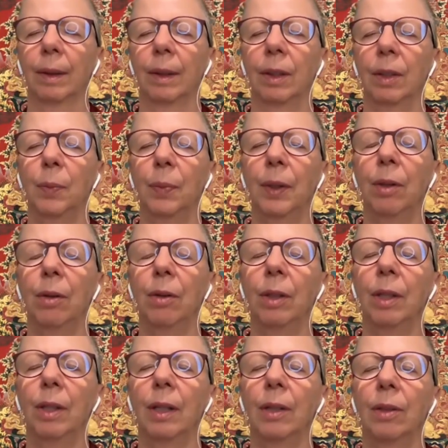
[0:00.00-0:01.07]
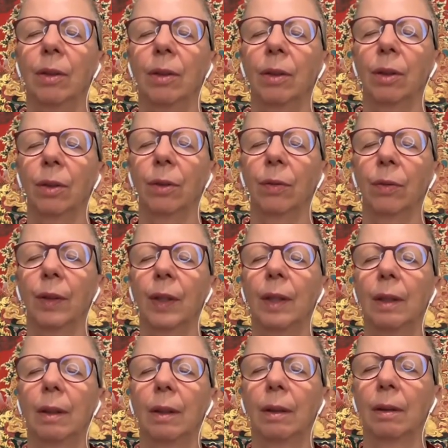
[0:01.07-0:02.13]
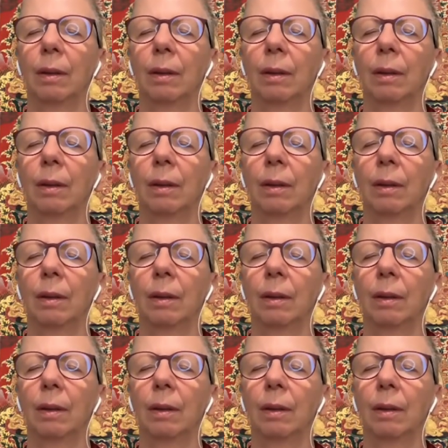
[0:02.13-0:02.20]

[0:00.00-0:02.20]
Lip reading: And just bring your attention to your feet.